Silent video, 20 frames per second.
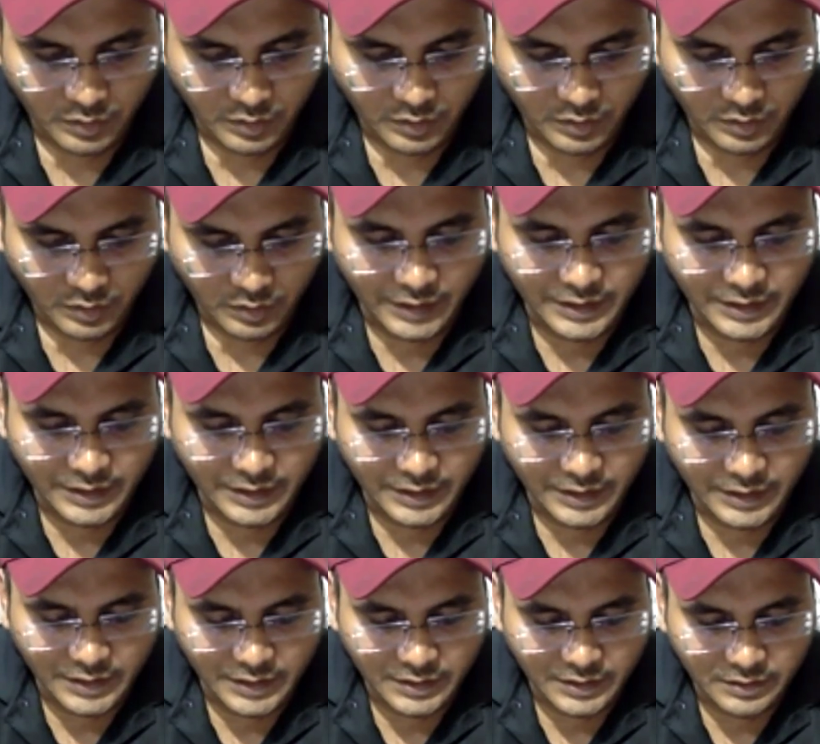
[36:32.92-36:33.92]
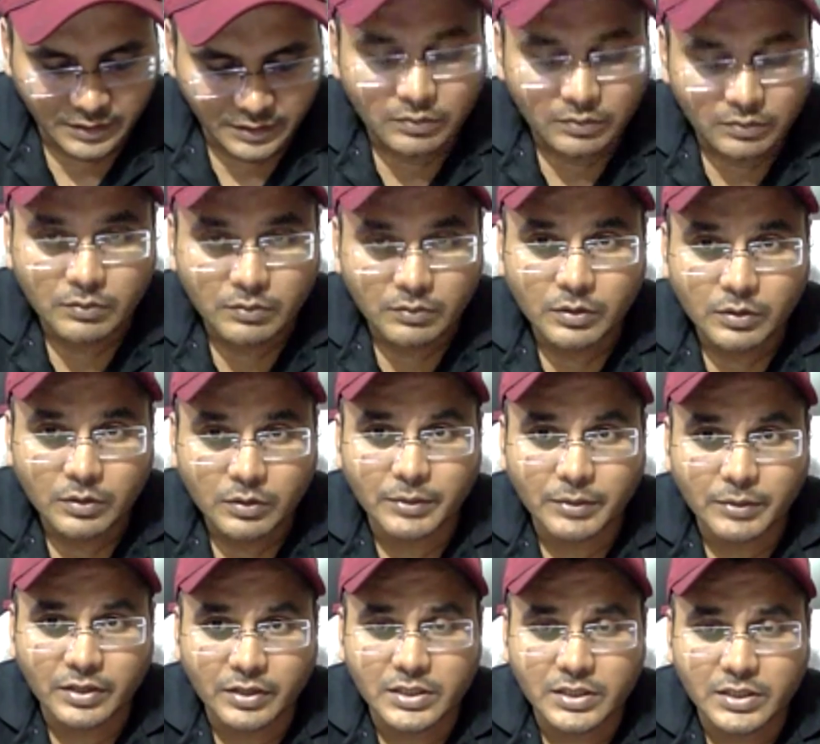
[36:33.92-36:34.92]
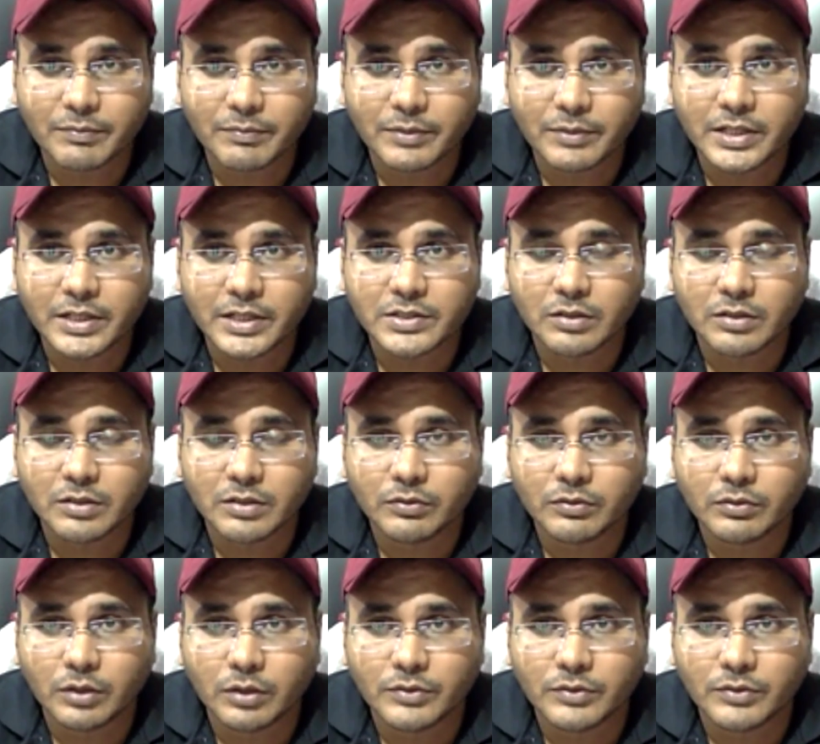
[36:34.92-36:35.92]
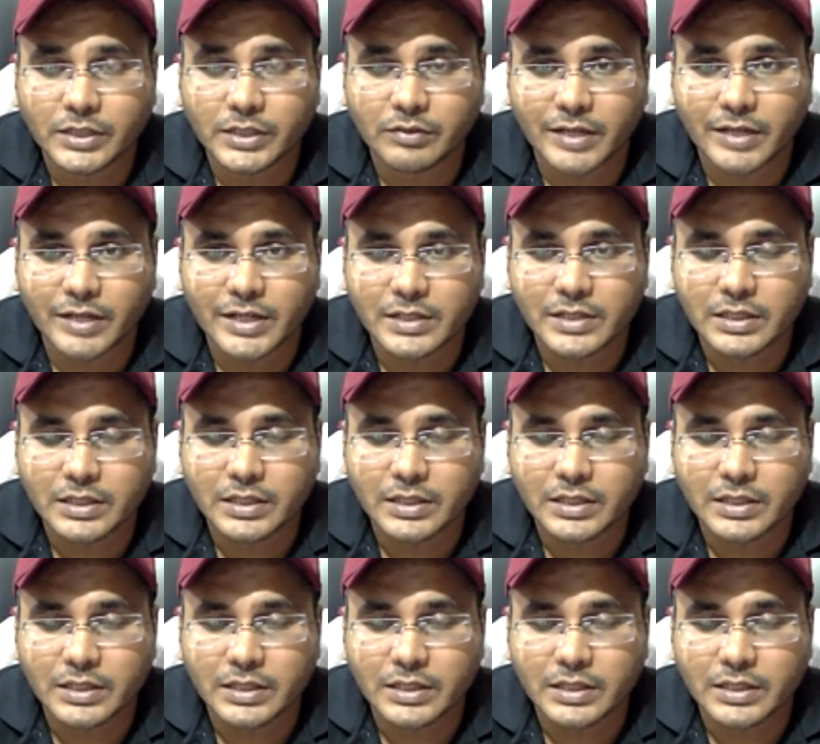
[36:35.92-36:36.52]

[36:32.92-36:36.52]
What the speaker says: ISI, the main function application of objective of ISI.